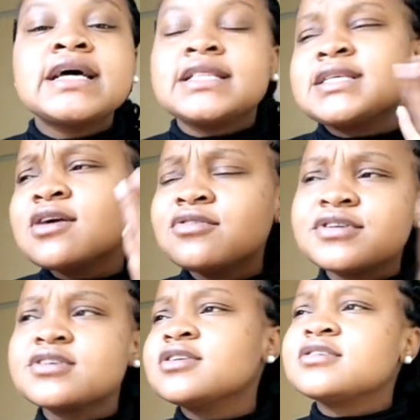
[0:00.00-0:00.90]
The second
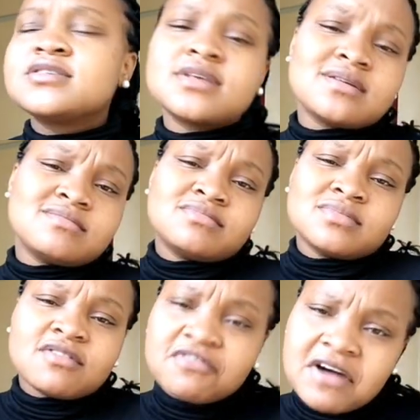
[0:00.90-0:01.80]
reason is
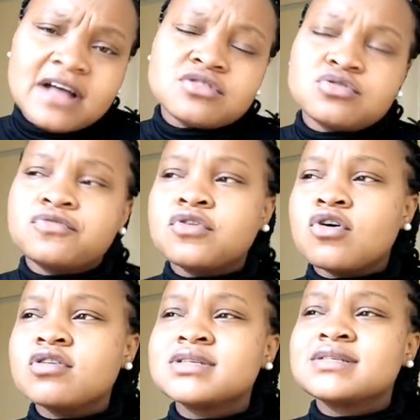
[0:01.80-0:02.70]
fans, of
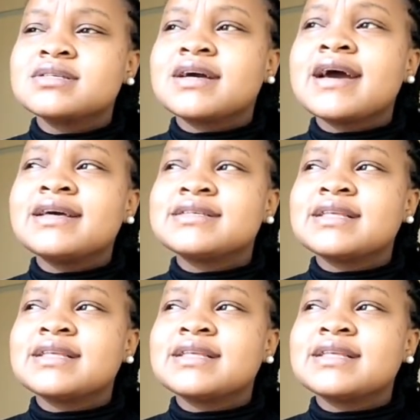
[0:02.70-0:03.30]
course, guys.